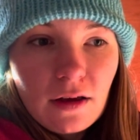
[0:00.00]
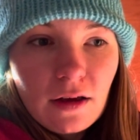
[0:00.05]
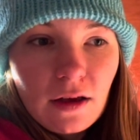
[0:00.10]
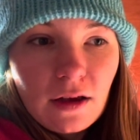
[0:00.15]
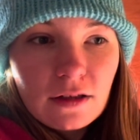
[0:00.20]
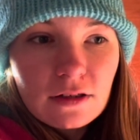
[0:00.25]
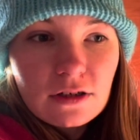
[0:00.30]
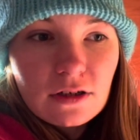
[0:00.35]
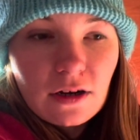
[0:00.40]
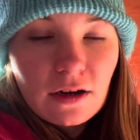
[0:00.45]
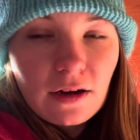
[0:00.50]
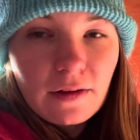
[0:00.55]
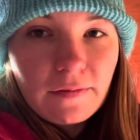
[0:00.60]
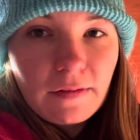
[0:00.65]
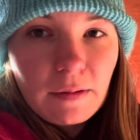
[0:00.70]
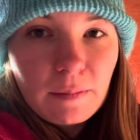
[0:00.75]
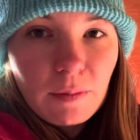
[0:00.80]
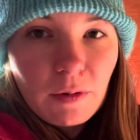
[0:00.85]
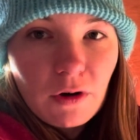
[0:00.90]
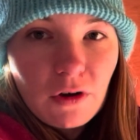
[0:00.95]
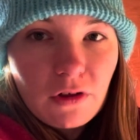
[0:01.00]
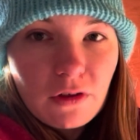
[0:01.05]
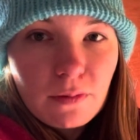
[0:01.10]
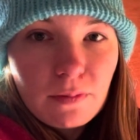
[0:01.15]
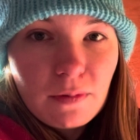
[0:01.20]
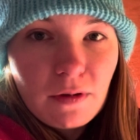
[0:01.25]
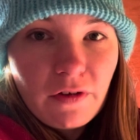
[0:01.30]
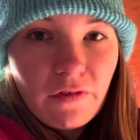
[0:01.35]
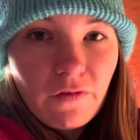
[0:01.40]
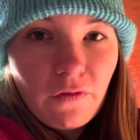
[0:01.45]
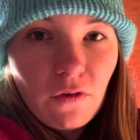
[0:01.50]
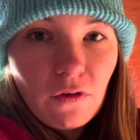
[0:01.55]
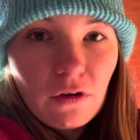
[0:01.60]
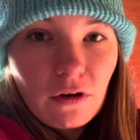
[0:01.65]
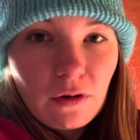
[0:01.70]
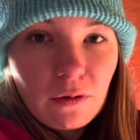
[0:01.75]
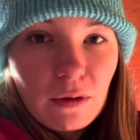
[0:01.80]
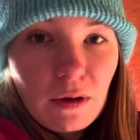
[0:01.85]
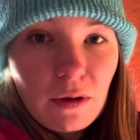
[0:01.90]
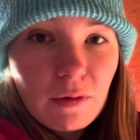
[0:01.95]
and start giving birth
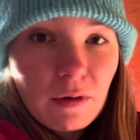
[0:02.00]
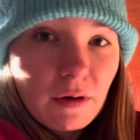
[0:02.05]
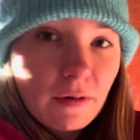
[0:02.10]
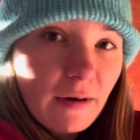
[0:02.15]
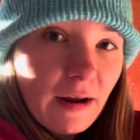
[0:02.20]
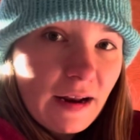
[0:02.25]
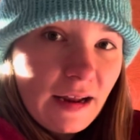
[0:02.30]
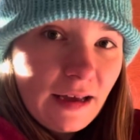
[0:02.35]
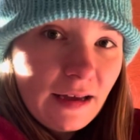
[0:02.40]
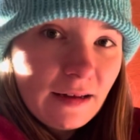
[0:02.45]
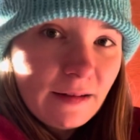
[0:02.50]
before we were ready.